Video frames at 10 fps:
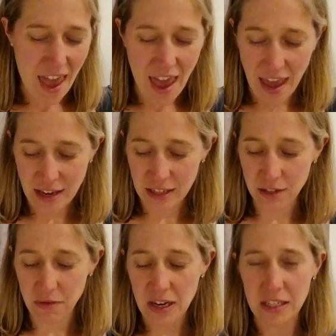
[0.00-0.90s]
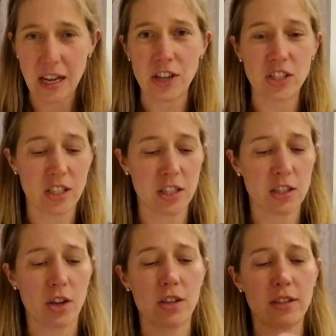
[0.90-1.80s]
and to reattach it to the
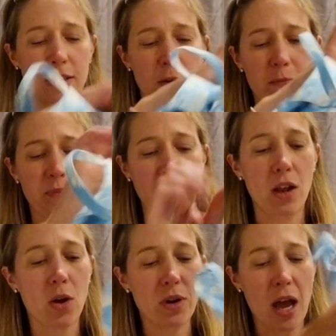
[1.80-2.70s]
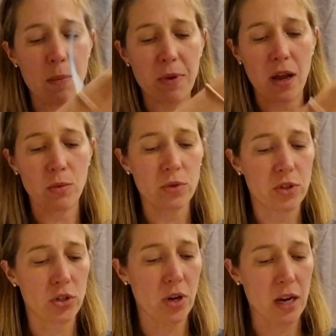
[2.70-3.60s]
skirt. So I'll hold it up, but I will also
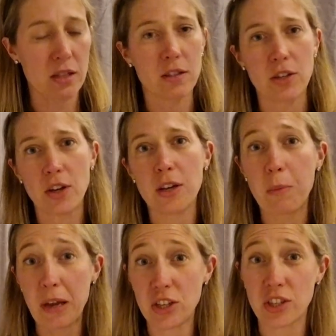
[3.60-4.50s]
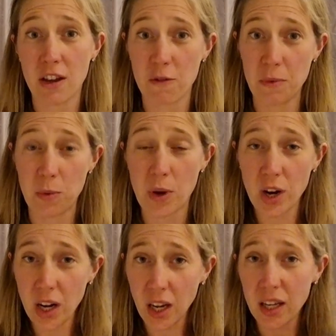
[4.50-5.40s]
try and insert a picture of me
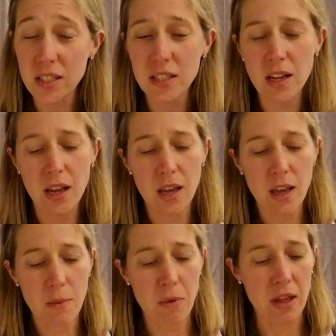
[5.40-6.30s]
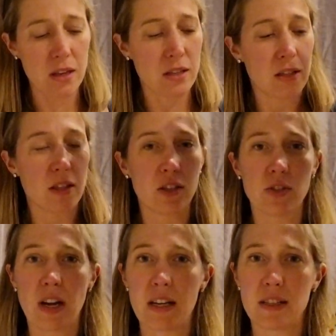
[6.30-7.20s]
wearing it. But the
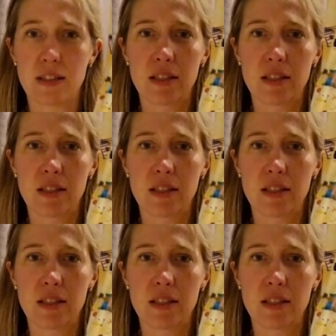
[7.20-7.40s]
dress